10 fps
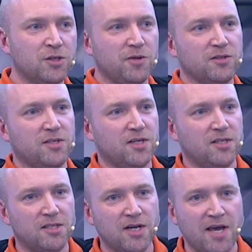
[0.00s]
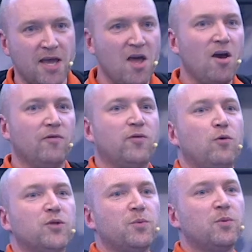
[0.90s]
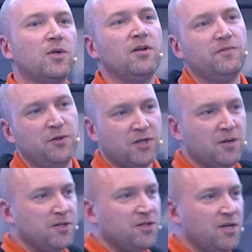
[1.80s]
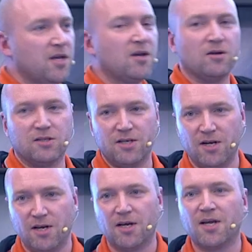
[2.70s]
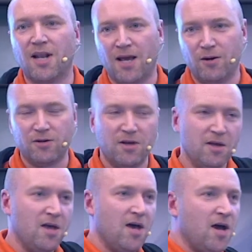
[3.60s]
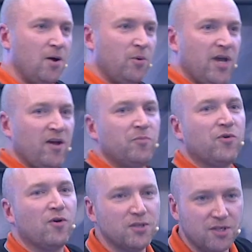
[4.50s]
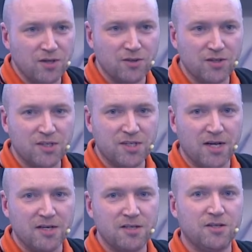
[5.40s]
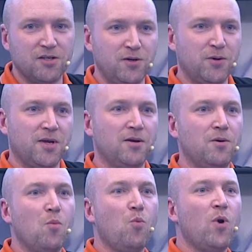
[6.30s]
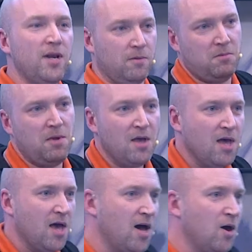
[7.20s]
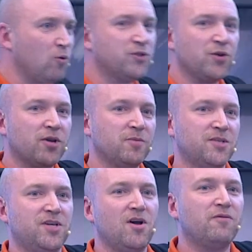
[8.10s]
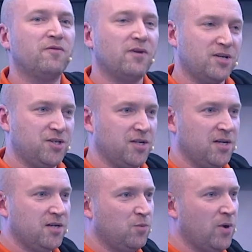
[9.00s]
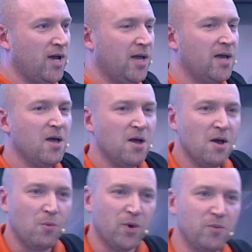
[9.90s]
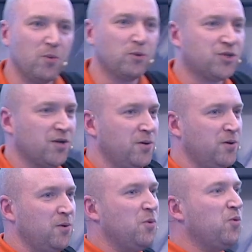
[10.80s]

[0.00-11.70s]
sponsors here today. Of course, we would love you to come and see Content and Cloud. We have prizes on the stand that you can win. Also come and see our Fresh stand, where we will show you the